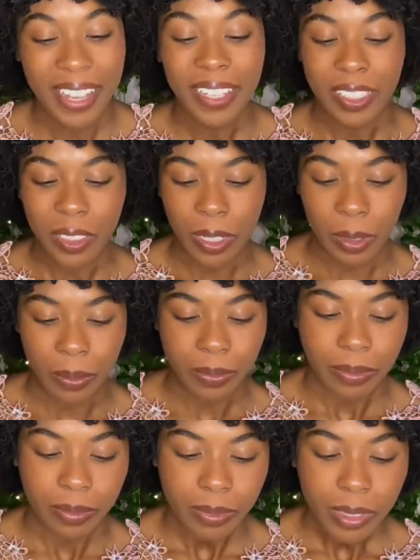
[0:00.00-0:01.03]
So
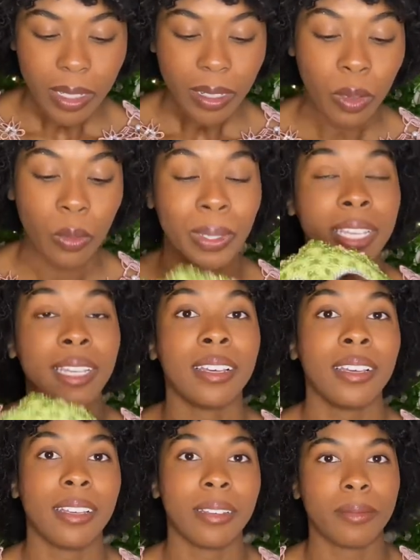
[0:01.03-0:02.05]
we,
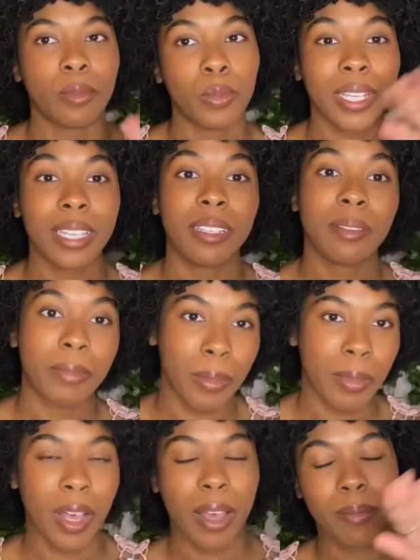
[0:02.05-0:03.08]
we, my
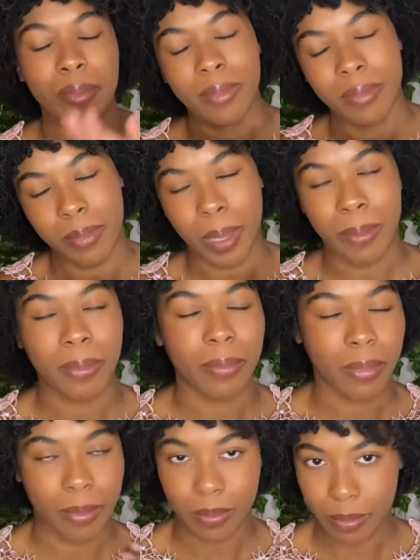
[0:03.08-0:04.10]
mom, my
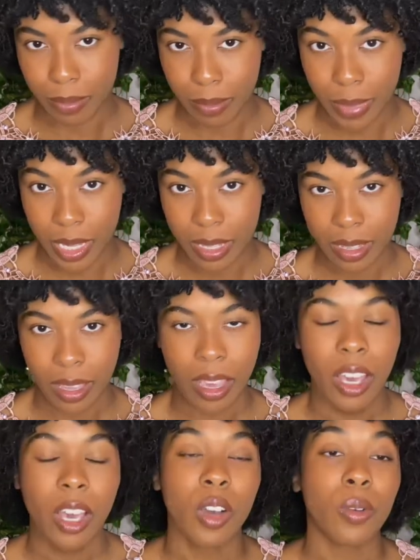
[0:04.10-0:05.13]
me,
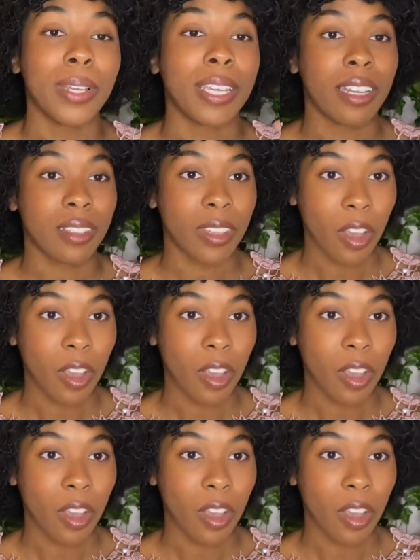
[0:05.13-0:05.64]
we get in the